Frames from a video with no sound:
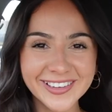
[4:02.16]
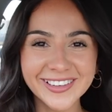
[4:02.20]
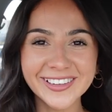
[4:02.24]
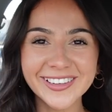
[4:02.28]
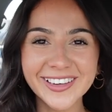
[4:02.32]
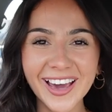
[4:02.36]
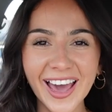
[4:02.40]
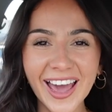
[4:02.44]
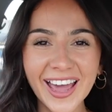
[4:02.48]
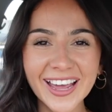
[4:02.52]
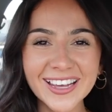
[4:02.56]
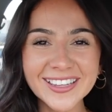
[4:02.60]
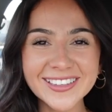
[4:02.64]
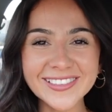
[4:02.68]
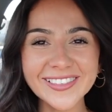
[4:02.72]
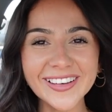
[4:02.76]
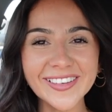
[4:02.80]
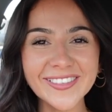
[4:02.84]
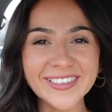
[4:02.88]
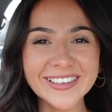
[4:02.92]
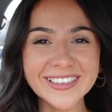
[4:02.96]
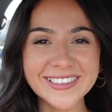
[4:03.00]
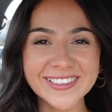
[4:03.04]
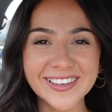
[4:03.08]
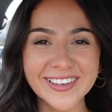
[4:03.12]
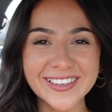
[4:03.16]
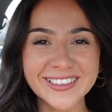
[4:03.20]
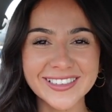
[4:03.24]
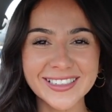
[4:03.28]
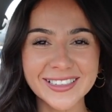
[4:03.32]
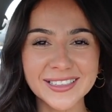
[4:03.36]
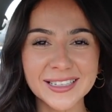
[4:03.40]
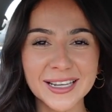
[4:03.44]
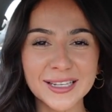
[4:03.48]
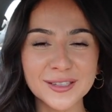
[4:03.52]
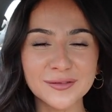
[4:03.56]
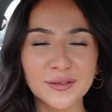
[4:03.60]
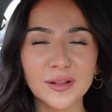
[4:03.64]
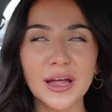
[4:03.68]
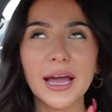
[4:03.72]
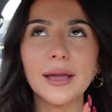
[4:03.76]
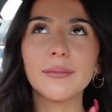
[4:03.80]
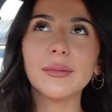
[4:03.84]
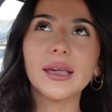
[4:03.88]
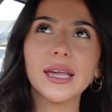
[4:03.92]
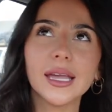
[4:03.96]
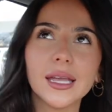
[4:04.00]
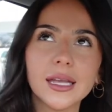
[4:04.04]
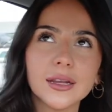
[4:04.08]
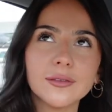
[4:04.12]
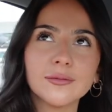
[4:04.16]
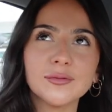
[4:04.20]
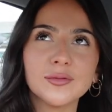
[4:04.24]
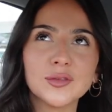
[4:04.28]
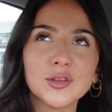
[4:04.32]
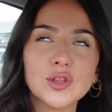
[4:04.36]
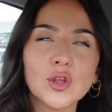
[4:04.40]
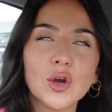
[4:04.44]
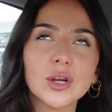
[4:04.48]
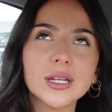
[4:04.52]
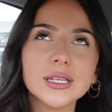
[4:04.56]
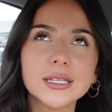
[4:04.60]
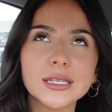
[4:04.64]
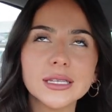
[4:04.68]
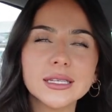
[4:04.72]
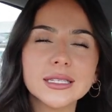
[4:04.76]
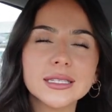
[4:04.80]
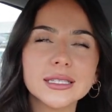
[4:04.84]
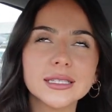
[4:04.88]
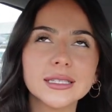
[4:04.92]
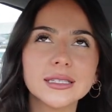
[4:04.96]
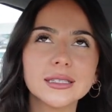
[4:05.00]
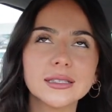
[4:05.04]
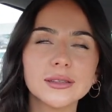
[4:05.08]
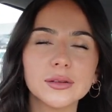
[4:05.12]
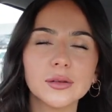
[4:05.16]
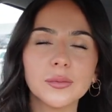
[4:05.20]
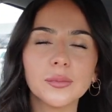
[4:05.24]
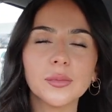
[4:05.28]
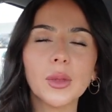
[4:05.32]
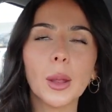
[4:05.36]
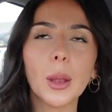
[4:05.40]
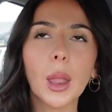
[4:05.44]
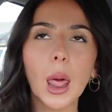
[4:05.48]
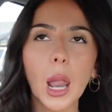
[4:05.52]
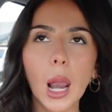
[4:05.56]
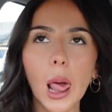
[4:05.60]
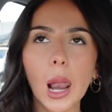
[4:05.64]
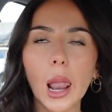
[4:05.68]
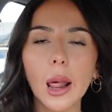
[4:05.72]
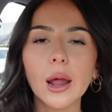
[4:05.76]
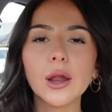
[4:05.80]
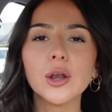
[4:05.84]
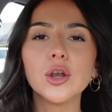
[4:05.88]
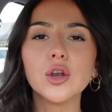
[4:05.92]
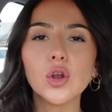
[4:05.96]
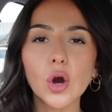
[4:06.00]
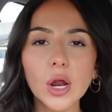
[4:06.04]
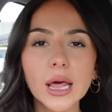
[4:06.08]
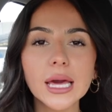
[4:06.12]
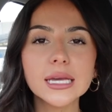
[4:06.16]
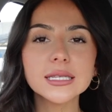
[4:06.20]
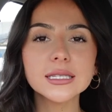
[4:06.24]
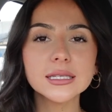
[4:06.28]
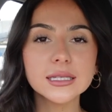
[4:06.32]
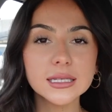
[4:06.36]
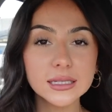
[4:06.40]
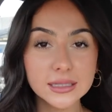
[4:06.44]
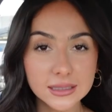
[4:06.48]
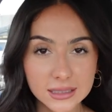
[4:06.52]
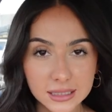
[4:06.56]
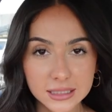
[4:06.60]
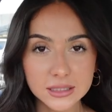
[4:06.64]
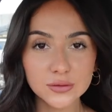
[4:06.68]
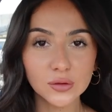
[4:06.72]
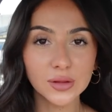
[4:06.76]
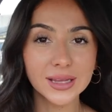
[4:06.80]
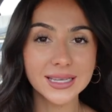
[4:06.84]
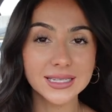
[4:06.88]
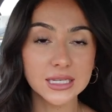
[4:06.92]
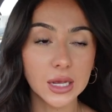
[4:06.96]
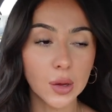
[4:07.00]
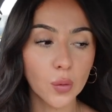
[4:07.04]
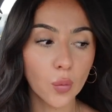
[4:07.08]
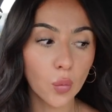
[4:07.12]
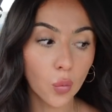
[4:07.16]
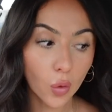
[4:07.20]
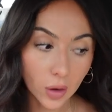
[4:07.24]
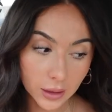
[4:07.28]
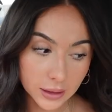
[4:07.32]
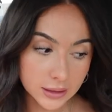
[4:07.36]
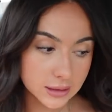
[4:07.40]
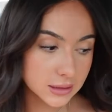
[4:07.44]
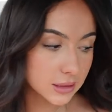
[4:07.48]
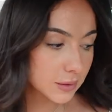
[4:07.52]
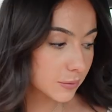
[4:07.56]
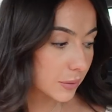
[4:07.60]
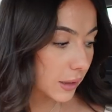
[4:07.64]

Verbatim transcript: Guys, we were so successful. I mean, not as ex blah, blah, blah, not as successful as I wanted to